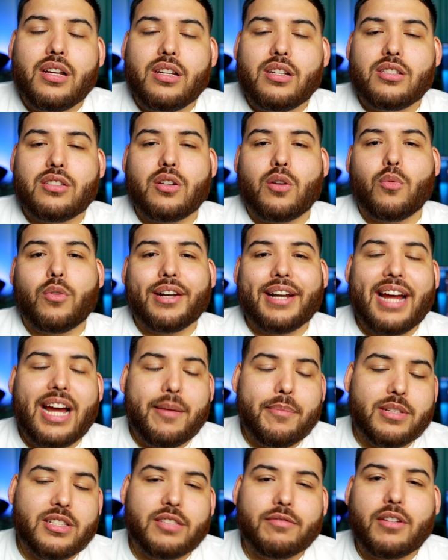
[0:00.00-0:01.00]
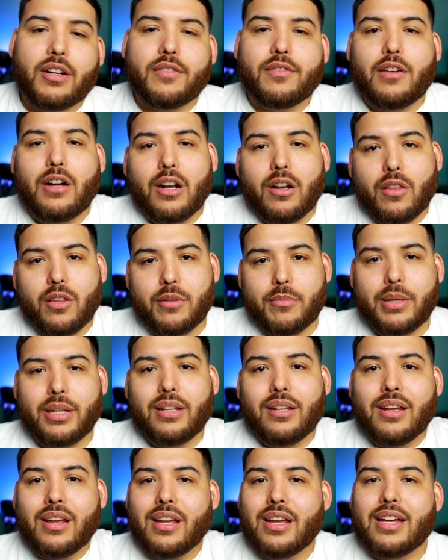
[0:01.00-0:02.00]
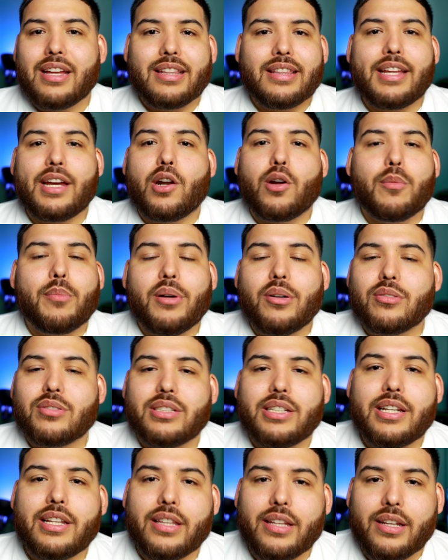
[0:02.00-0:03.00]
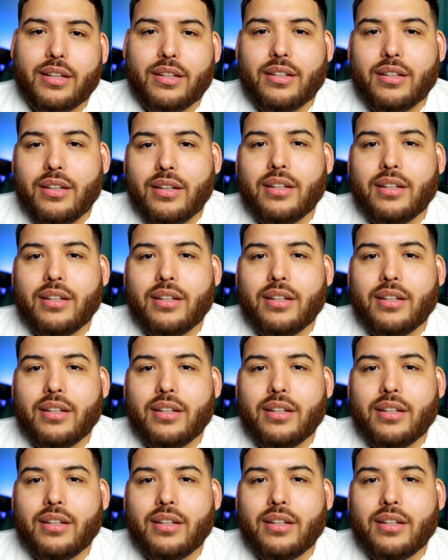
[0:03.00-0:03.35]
So what happens if I follow them and they don't post anything